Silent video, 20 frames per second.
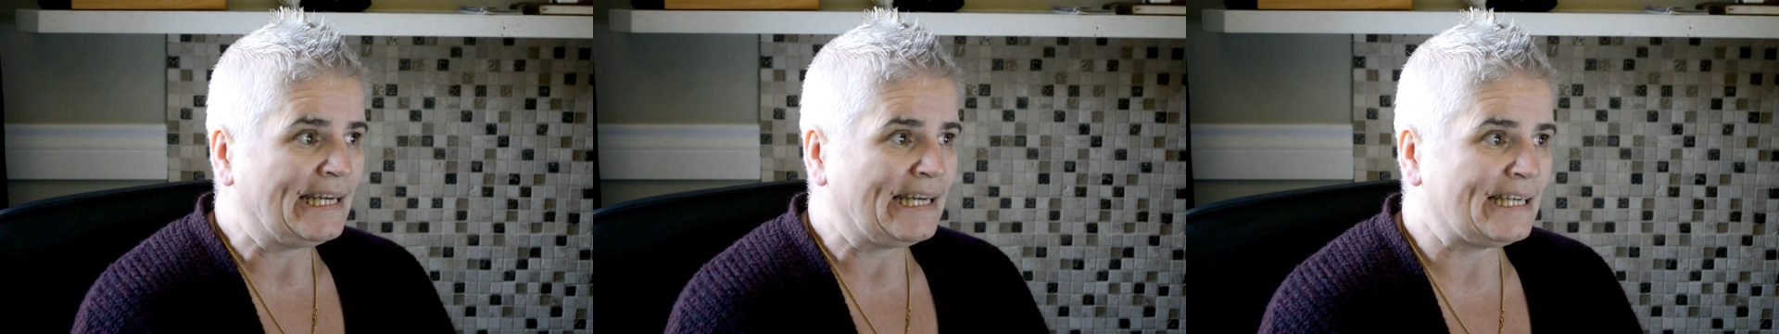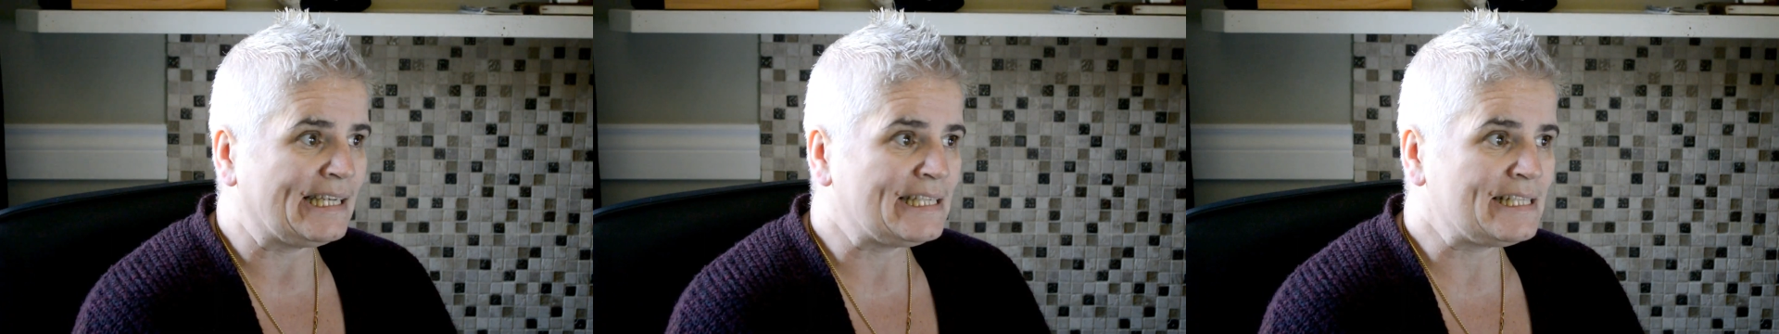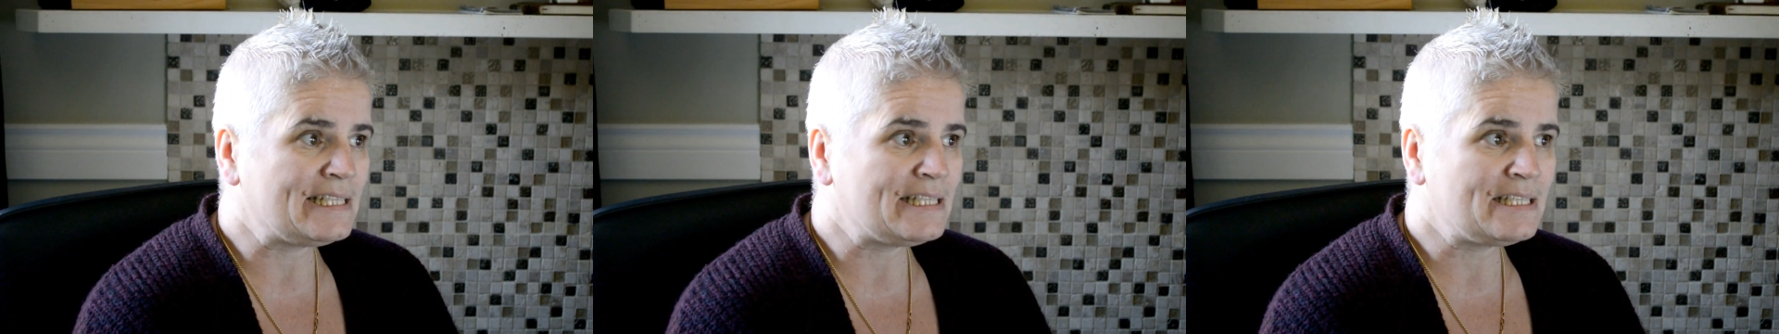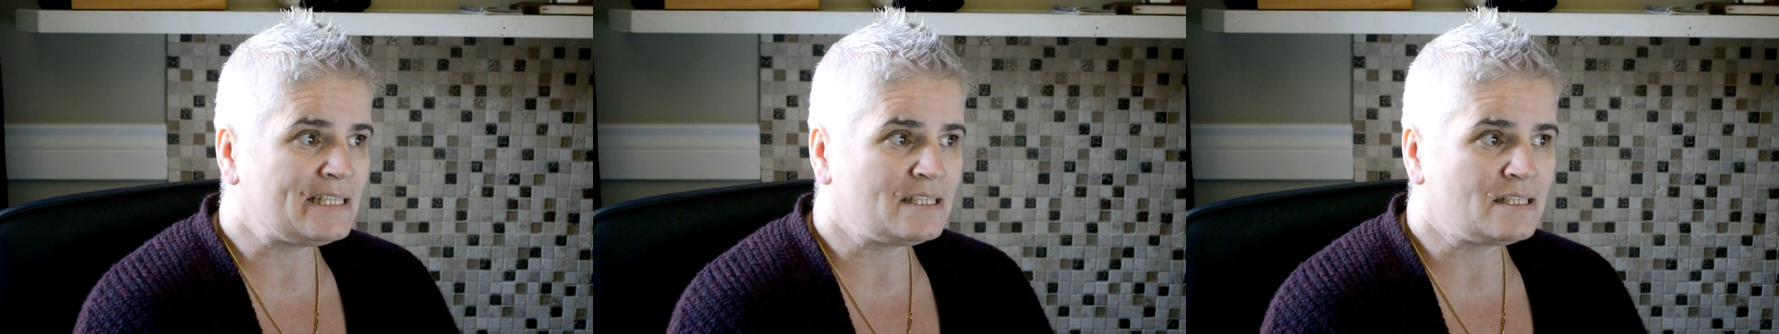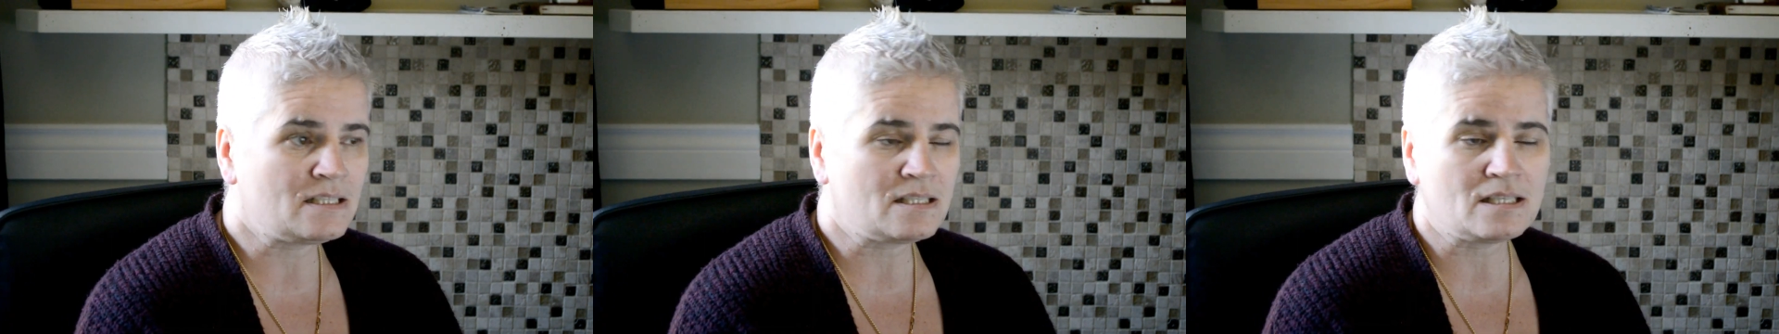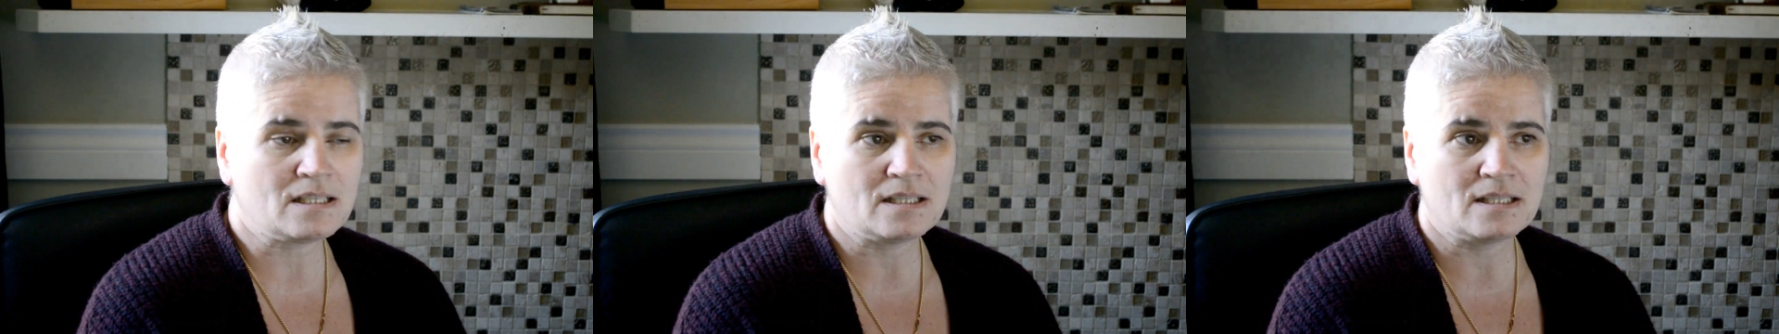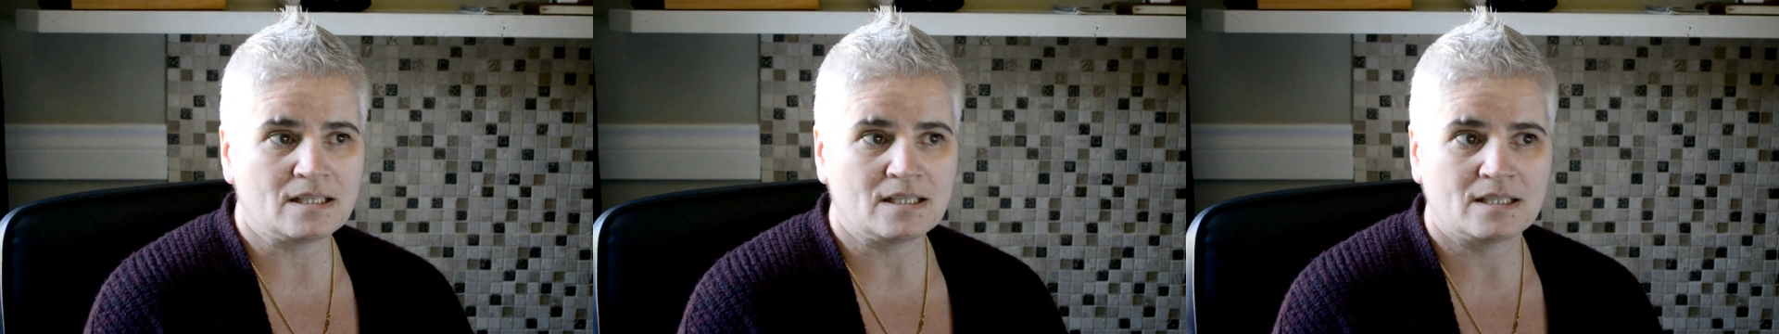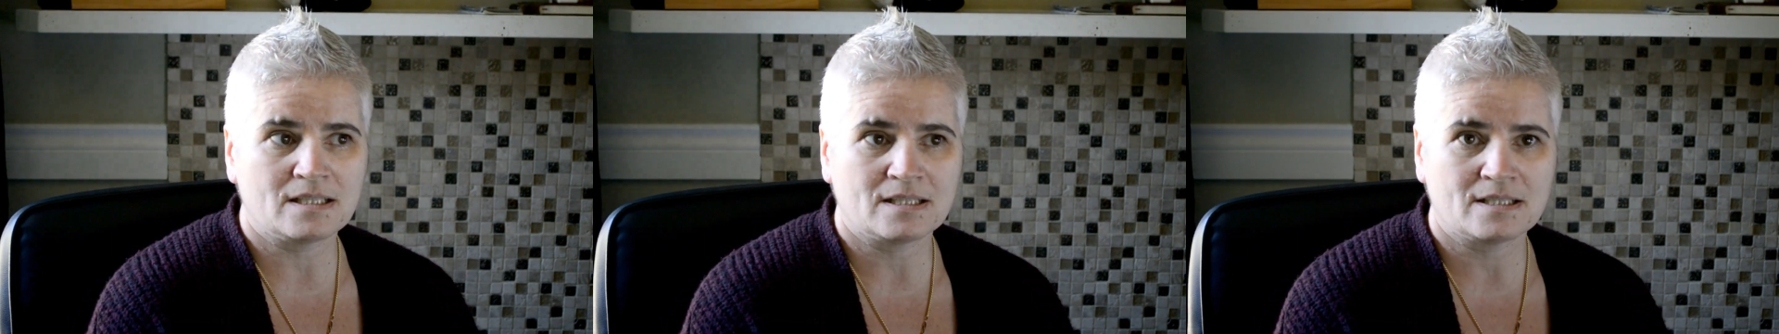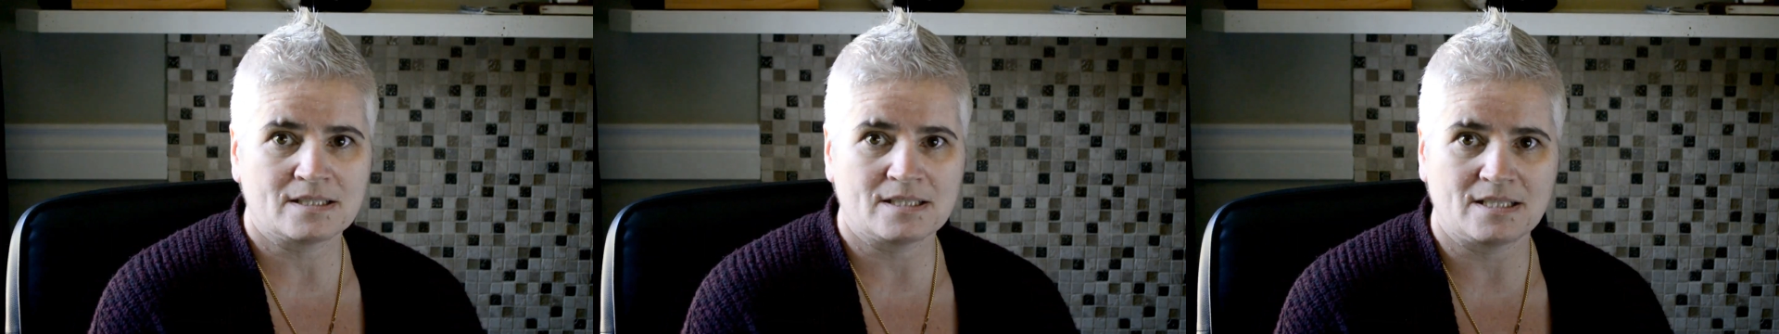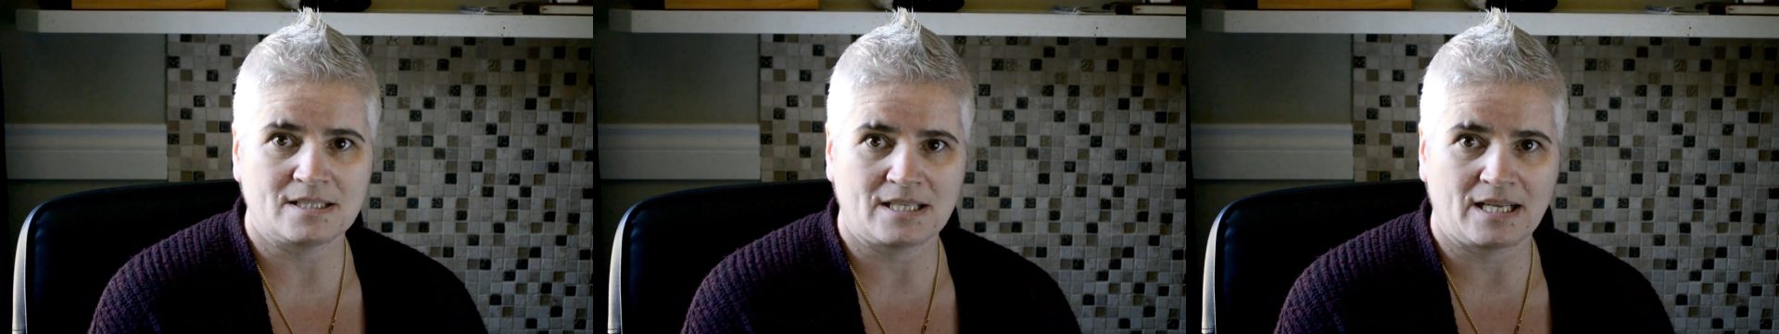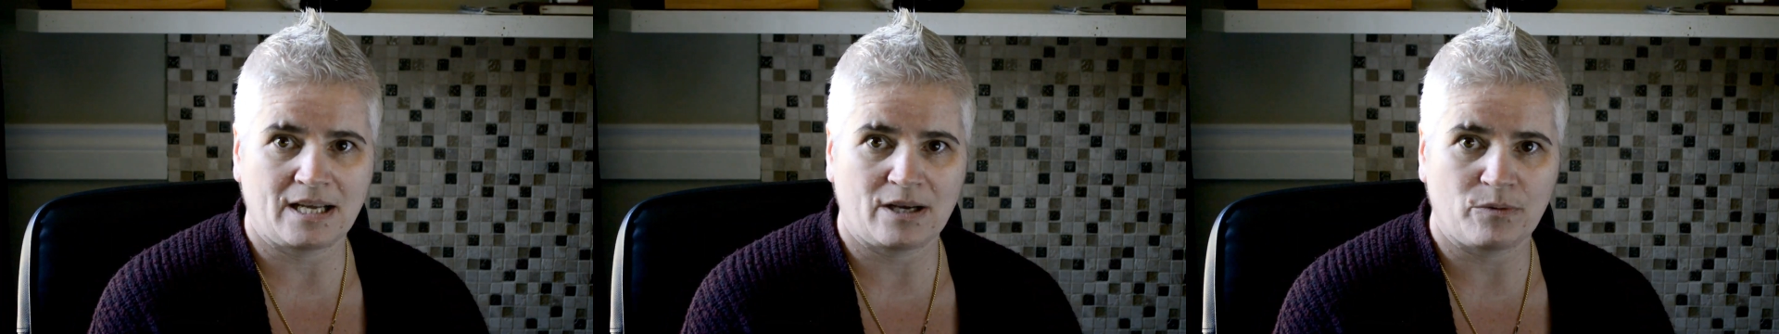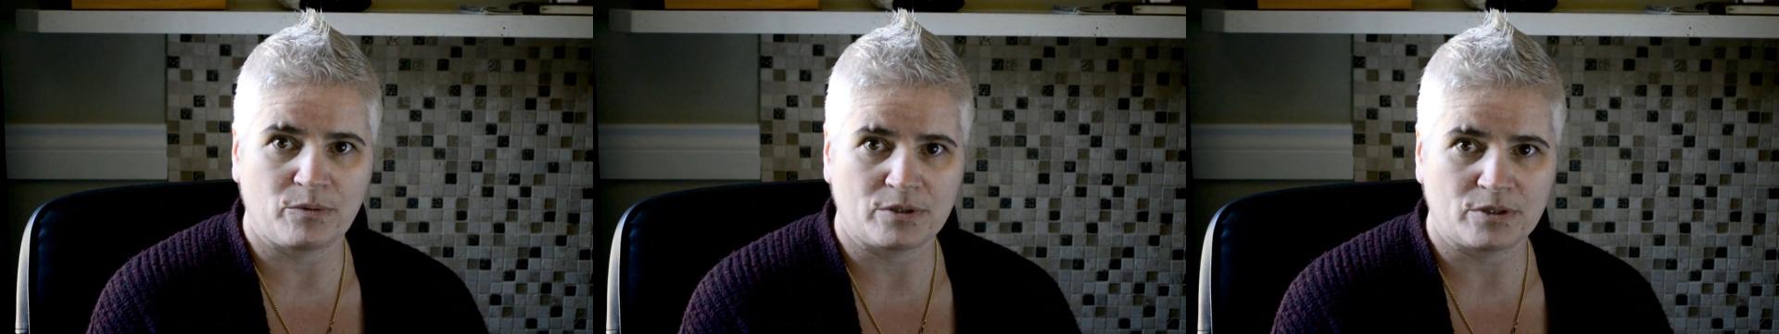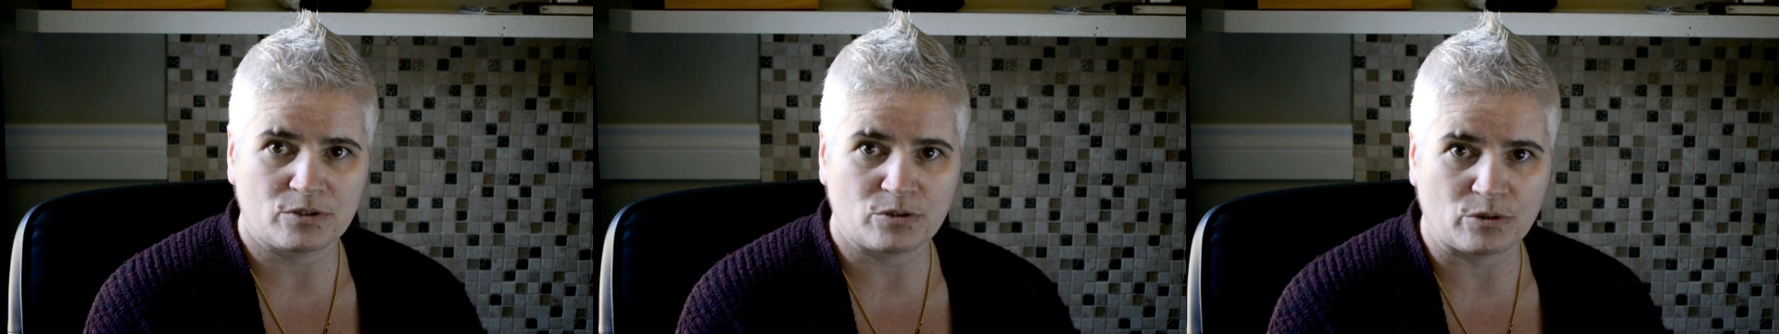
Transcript: and today I want